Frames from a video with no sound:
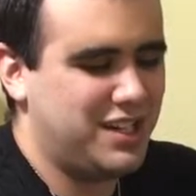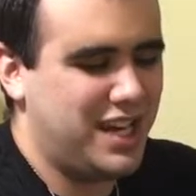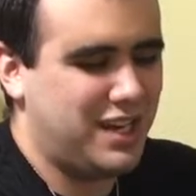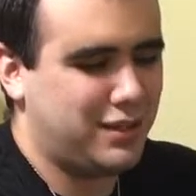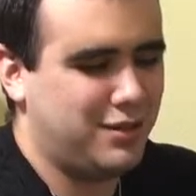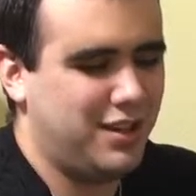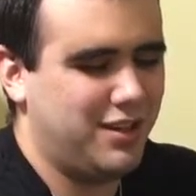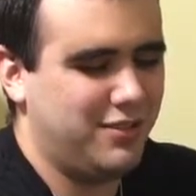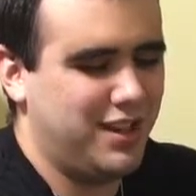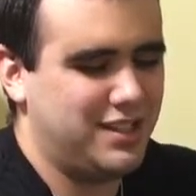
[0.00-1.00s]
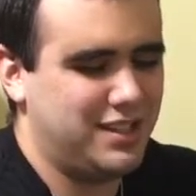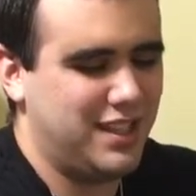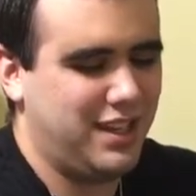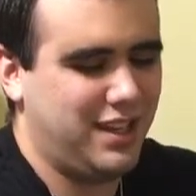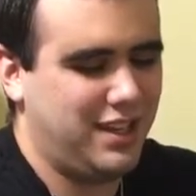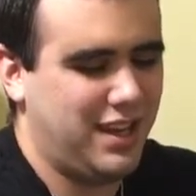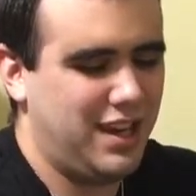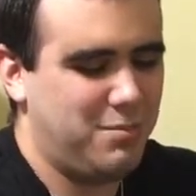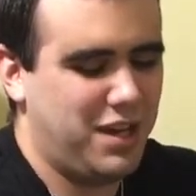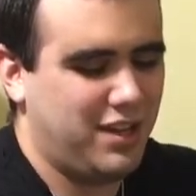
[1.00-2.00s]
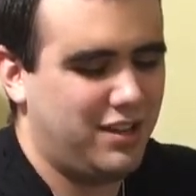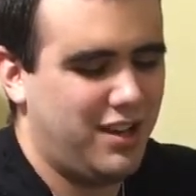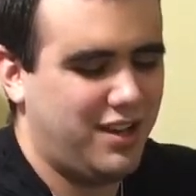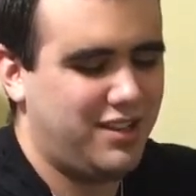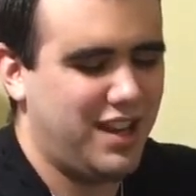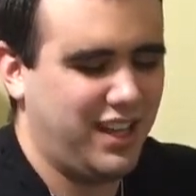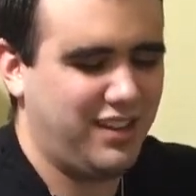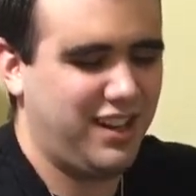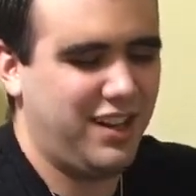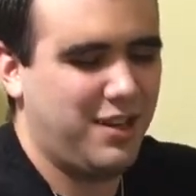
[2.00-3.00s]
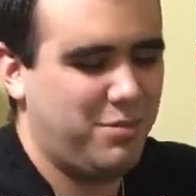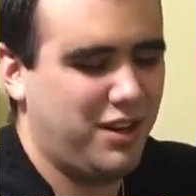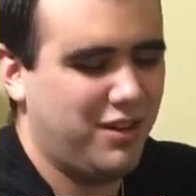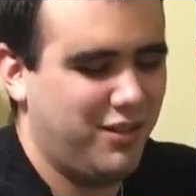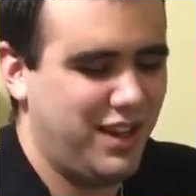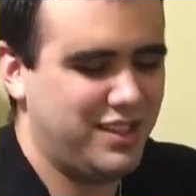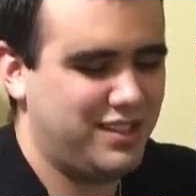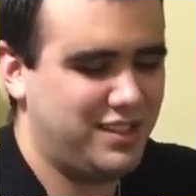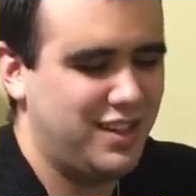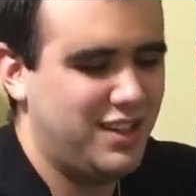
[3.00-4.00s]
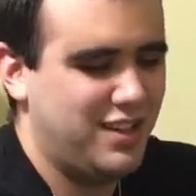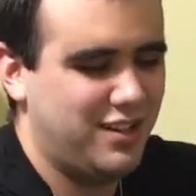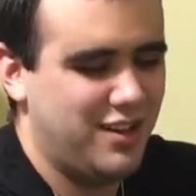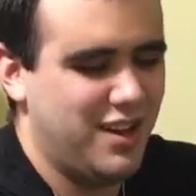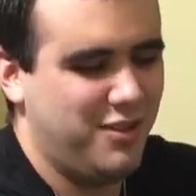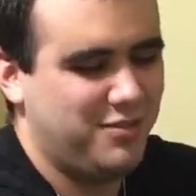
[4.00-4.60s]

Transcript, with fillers: take three on the vice thing. Can he pick locks? Yes. Can he operate a vice? No.